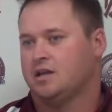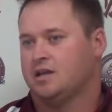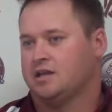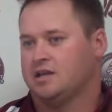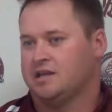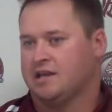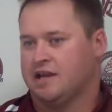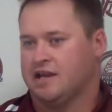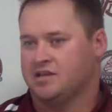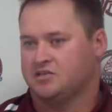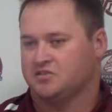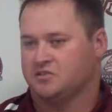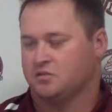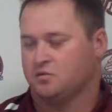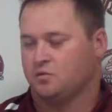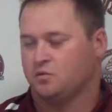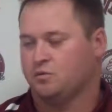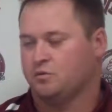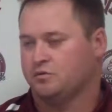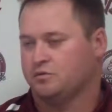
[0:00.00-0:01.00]
and guys that
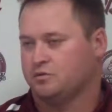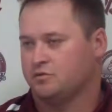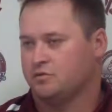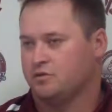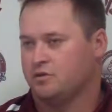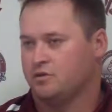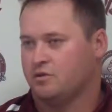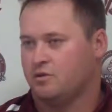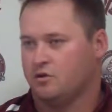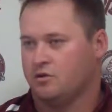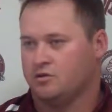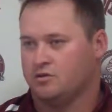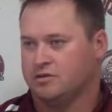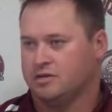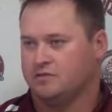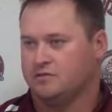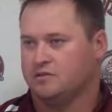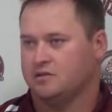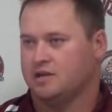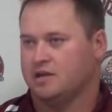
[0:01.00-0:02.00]
are willing to run hard
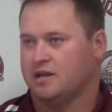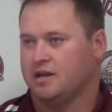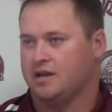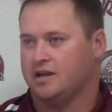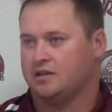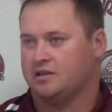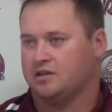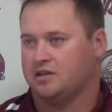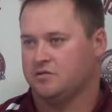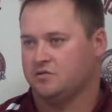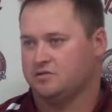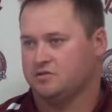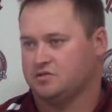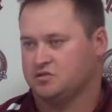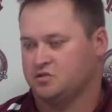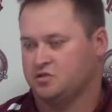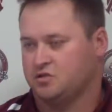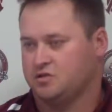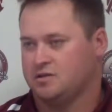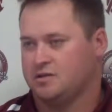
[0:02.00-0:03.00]
down the line, give
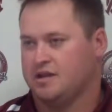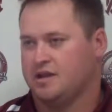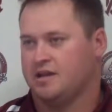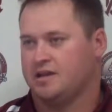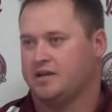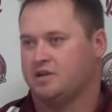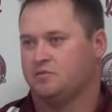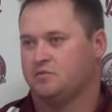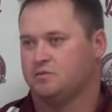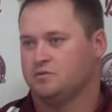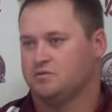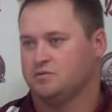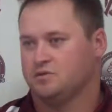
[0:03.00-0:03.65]
us a good 90.